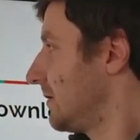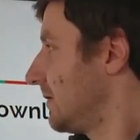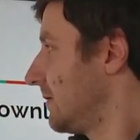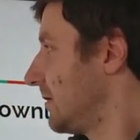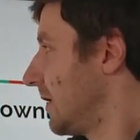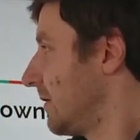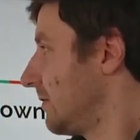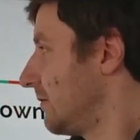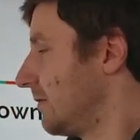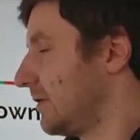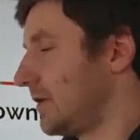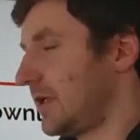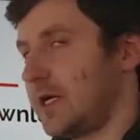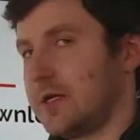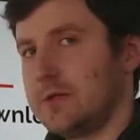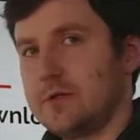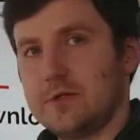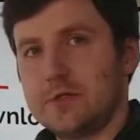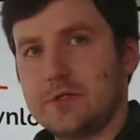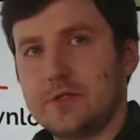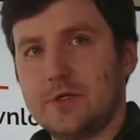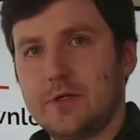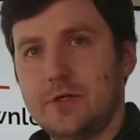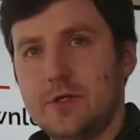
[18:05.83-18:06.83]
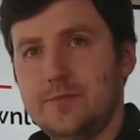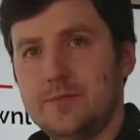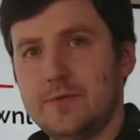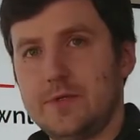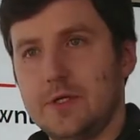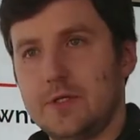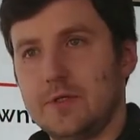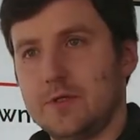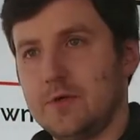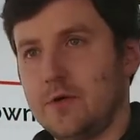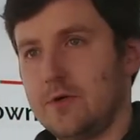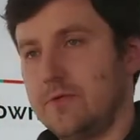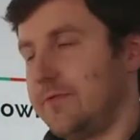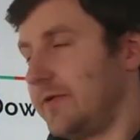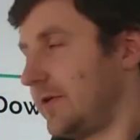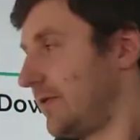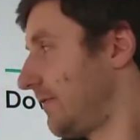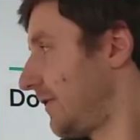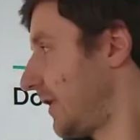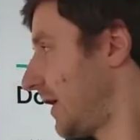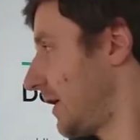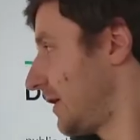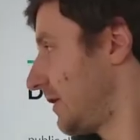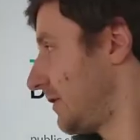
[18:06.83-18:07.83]
download handler script and
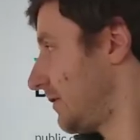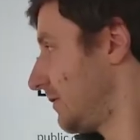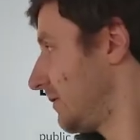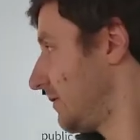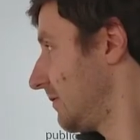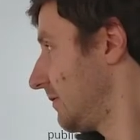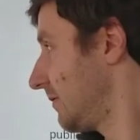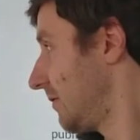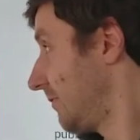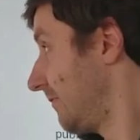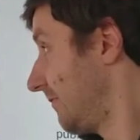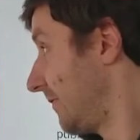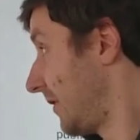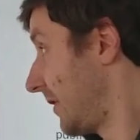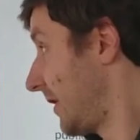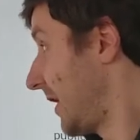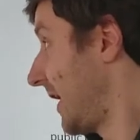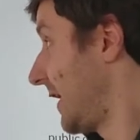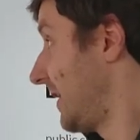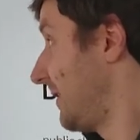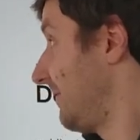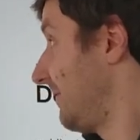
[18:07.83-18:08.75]
override